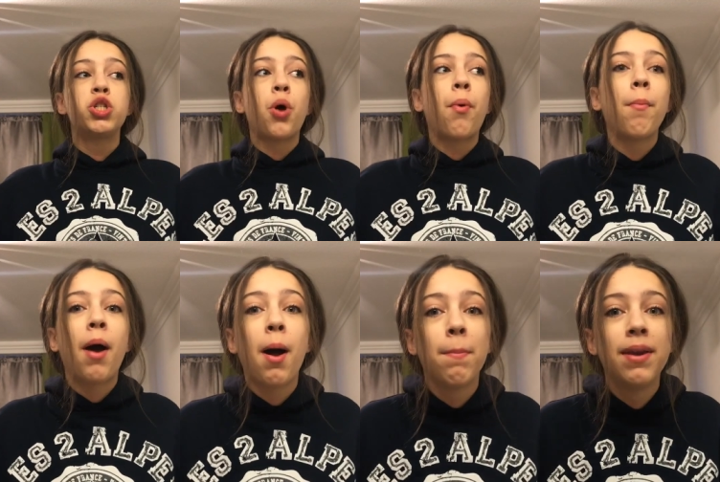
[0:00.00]
So I'm
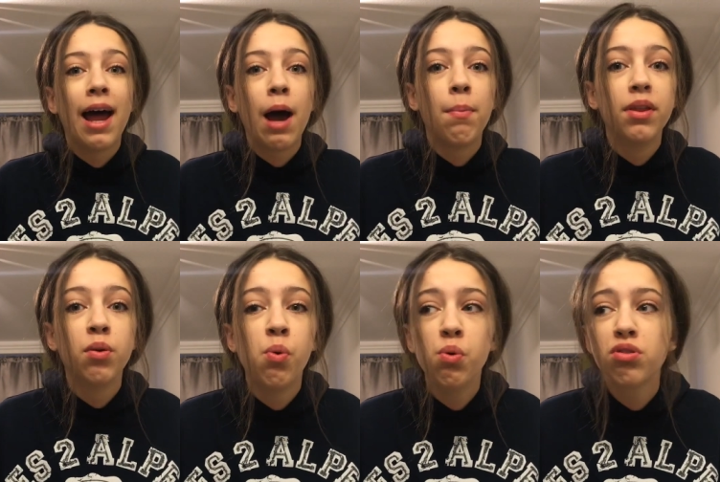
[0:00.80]
up now, but
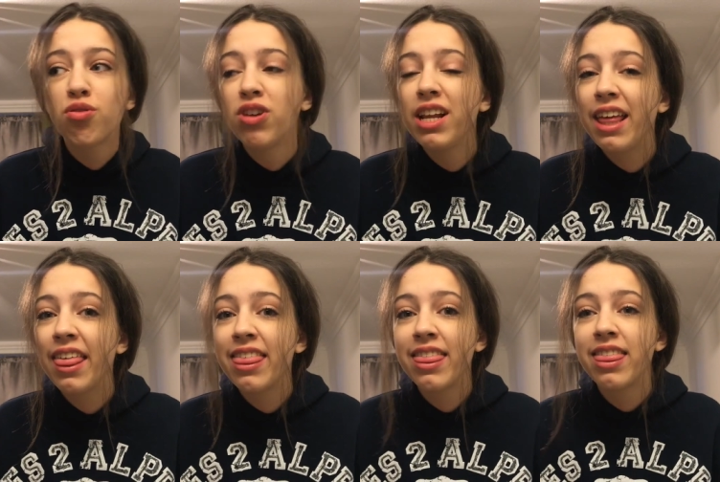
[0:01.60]
the walls are really
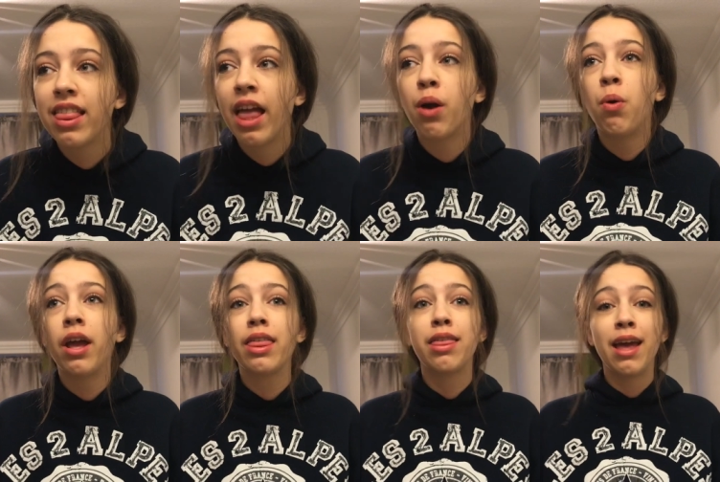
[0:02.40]
like
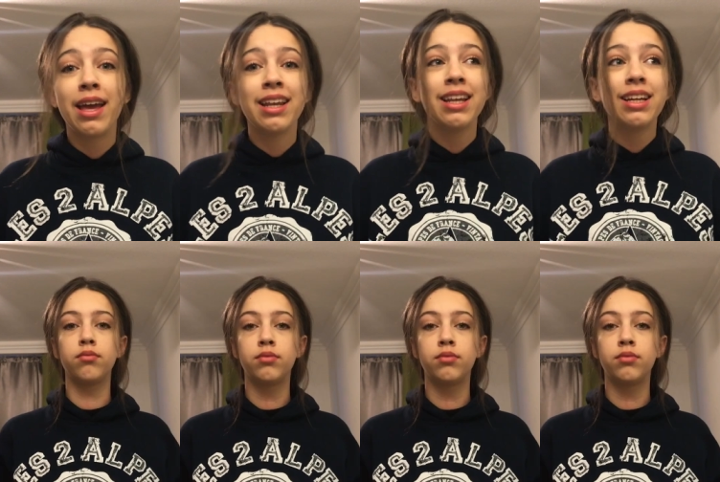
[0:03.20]
quite thin.